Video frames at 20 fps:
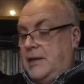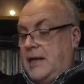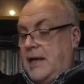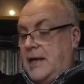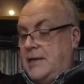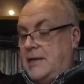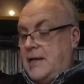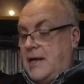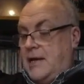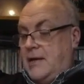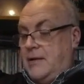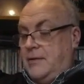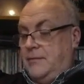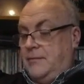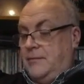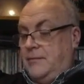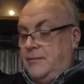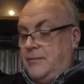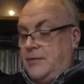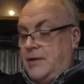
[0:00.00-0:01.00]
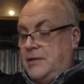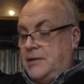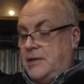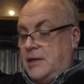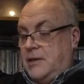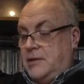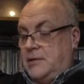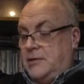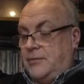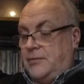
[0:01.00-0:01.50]
Get Down, Friends Are
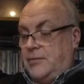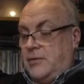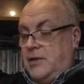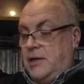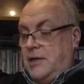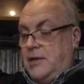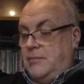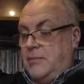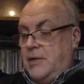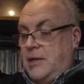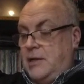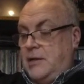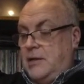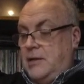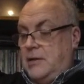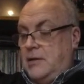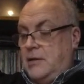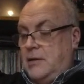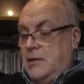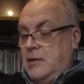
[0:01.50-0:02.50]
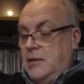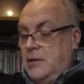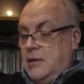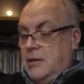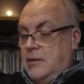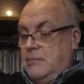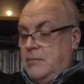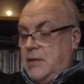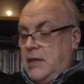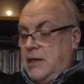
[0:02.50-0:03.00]
Hard to Find, Mean
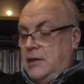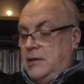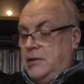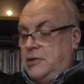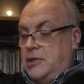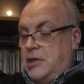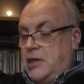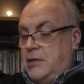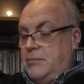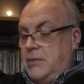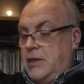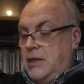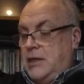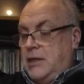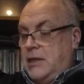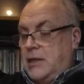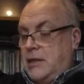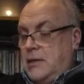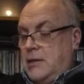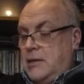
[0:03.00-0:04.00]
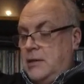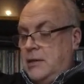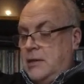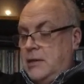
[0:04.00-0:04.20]
Jemina,